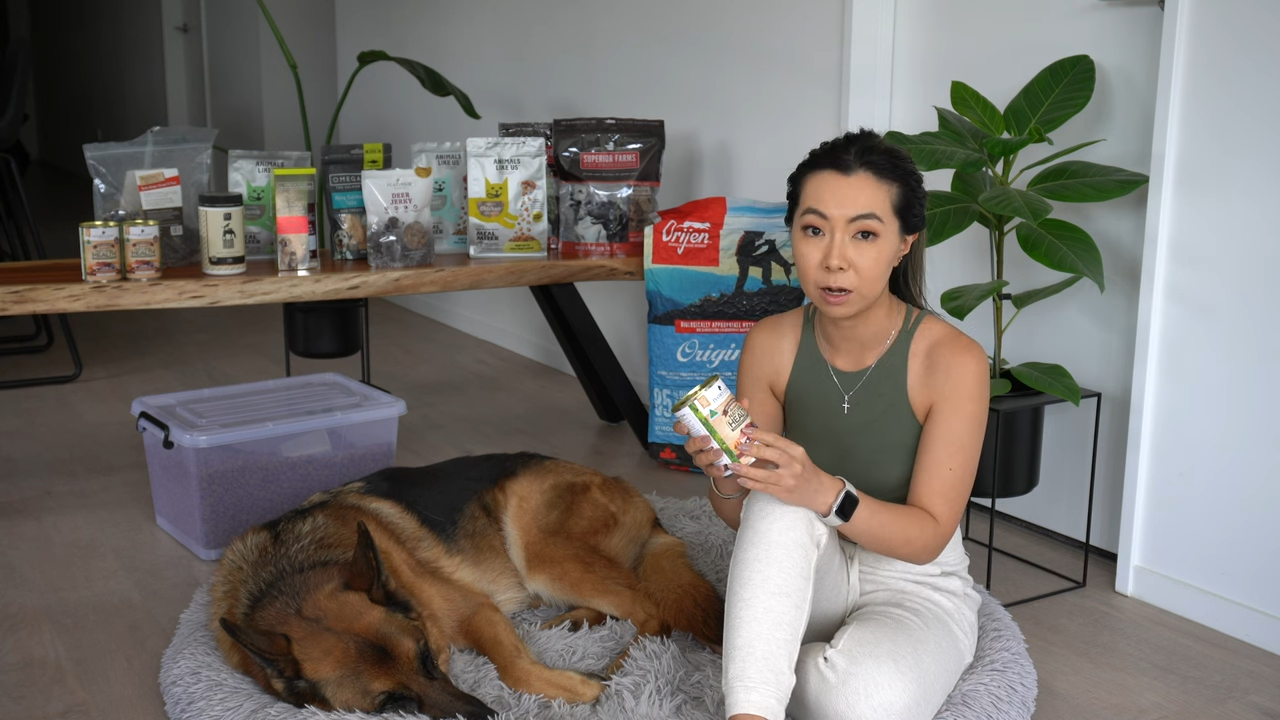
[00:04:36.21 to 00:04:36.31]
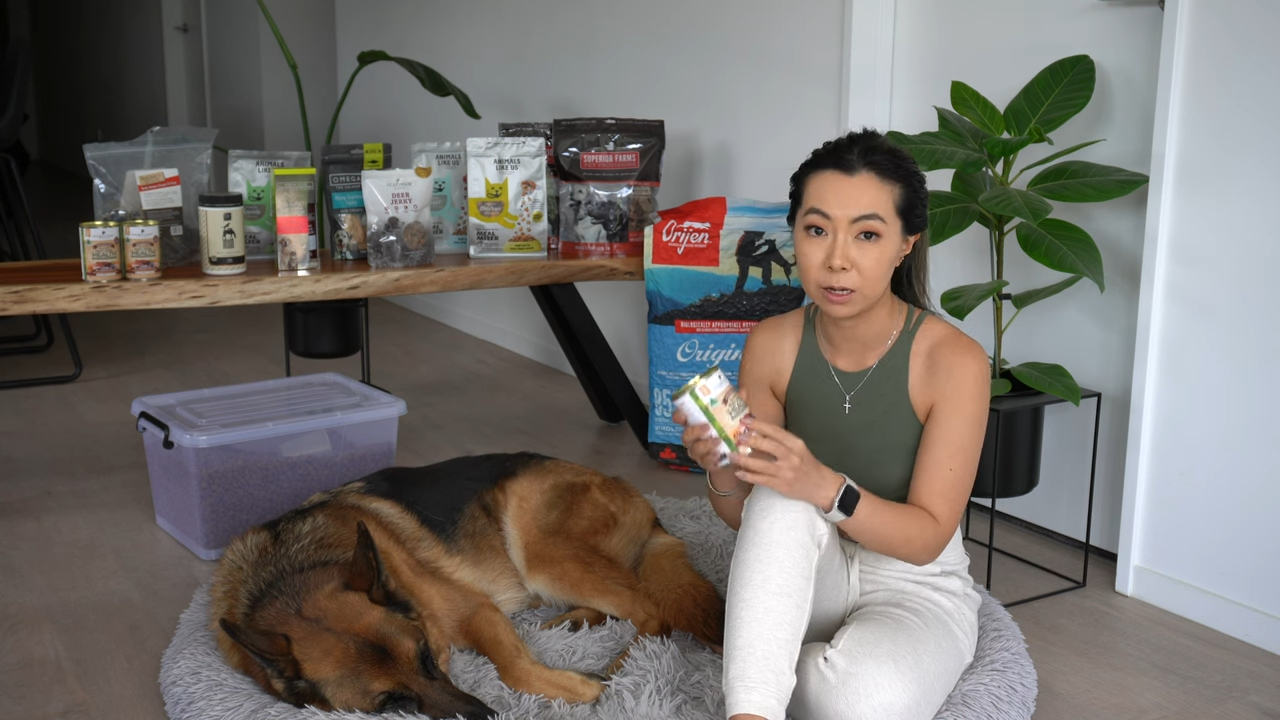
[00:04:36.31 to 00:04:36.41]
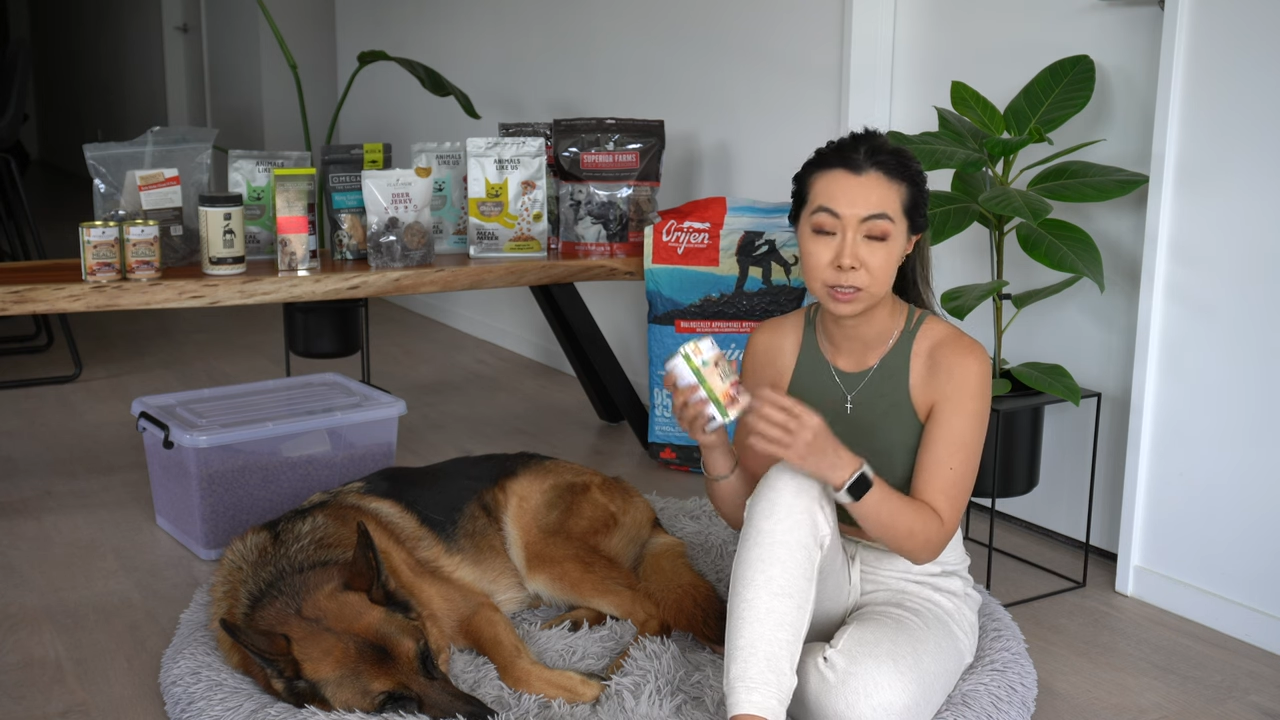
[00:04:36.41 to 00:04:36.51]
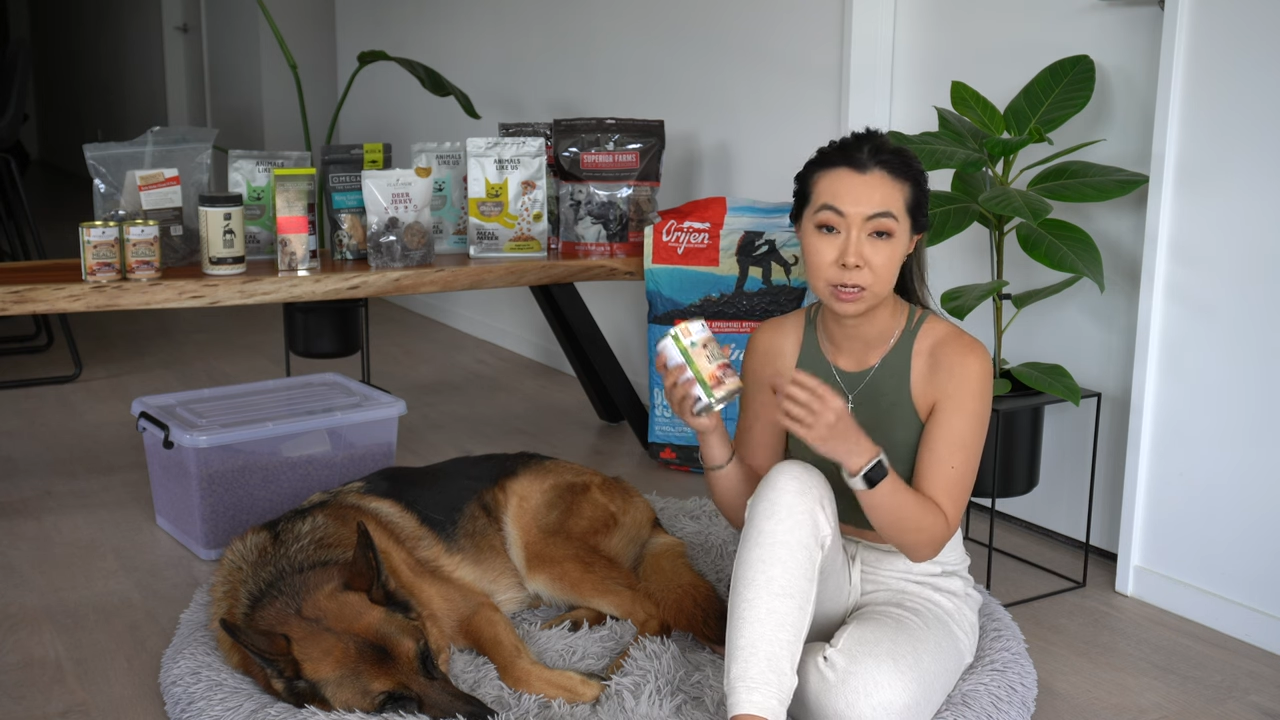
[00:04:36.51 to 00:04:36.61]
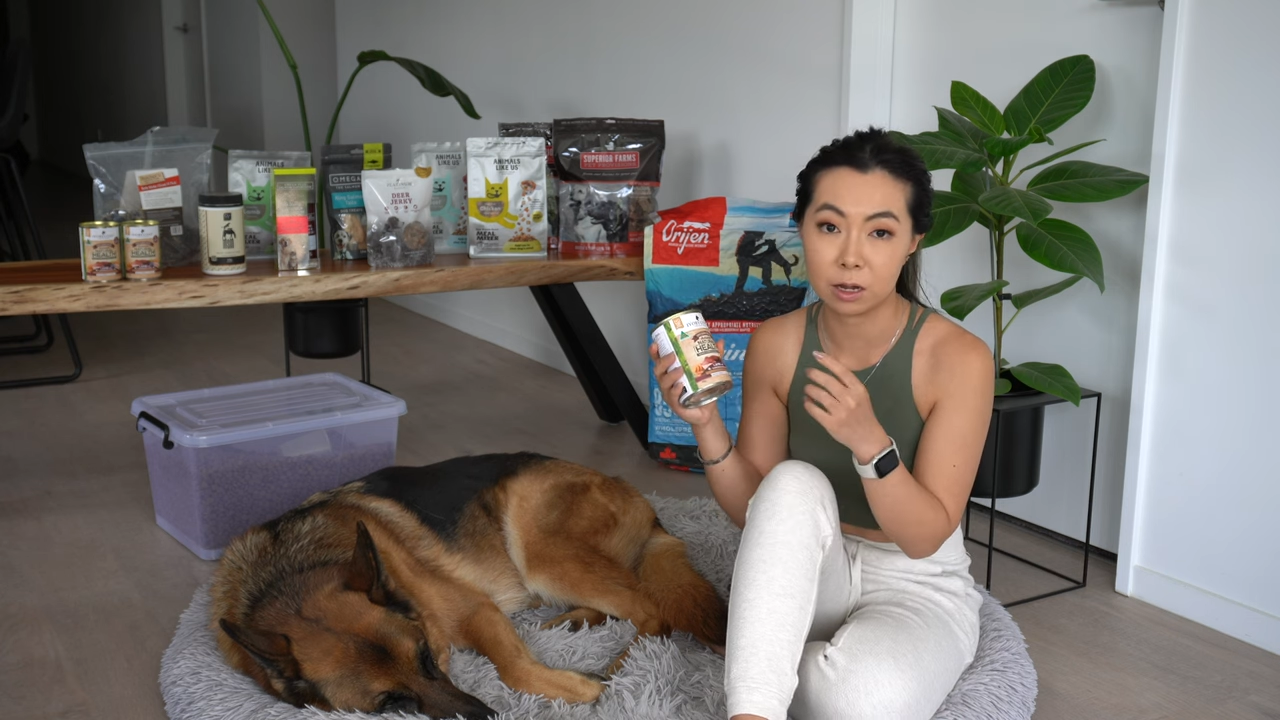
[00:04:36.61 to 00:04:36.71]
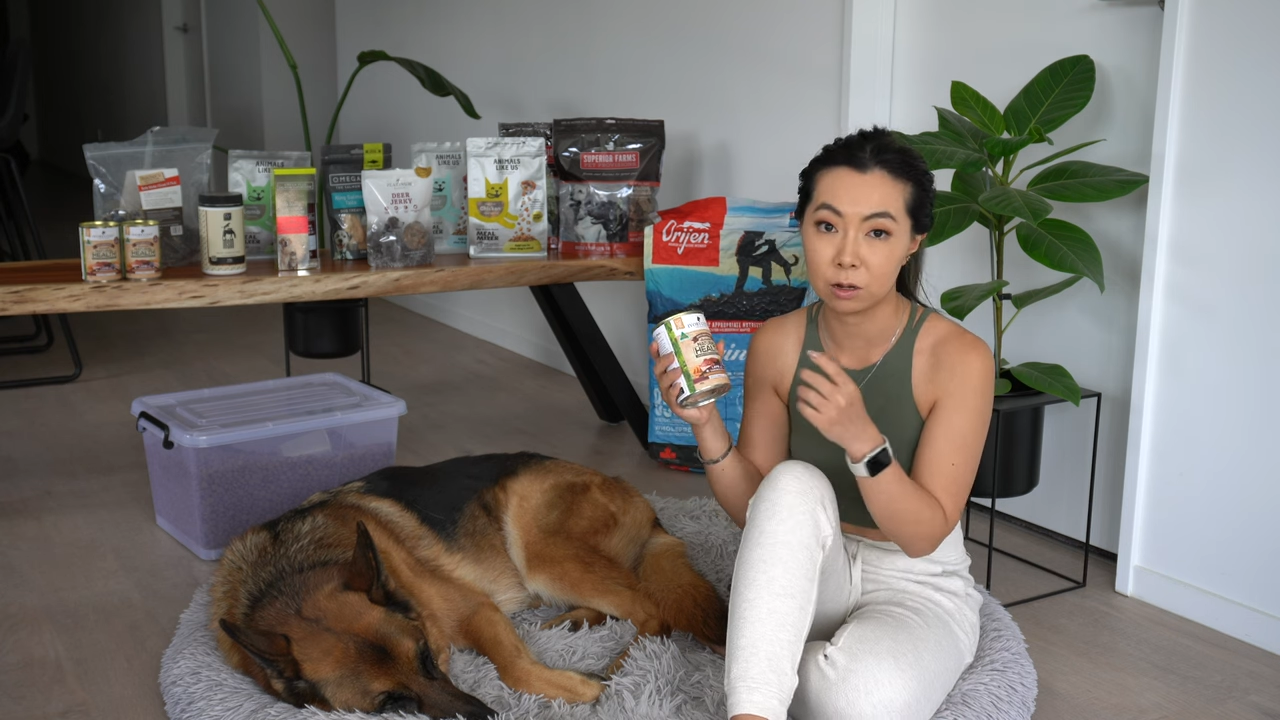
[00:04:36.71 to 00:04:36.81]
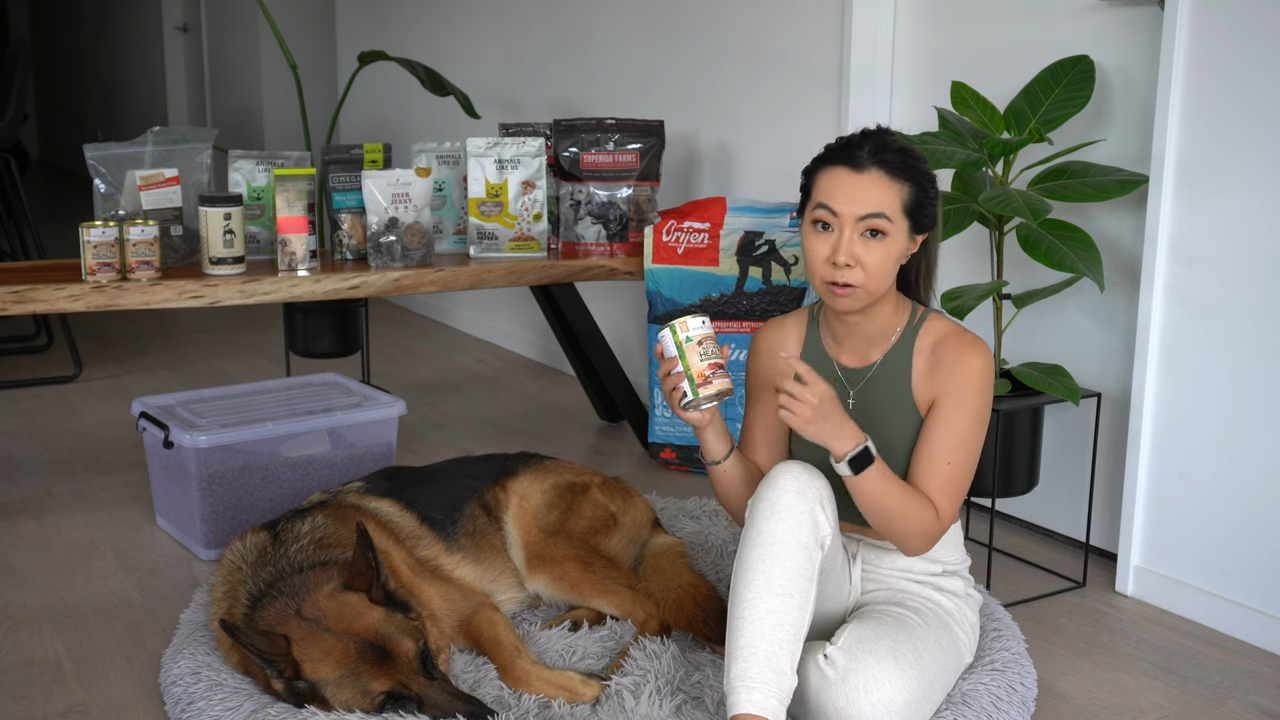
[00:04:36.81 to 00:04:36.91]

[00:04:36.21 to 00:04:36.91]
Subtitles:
and I see like a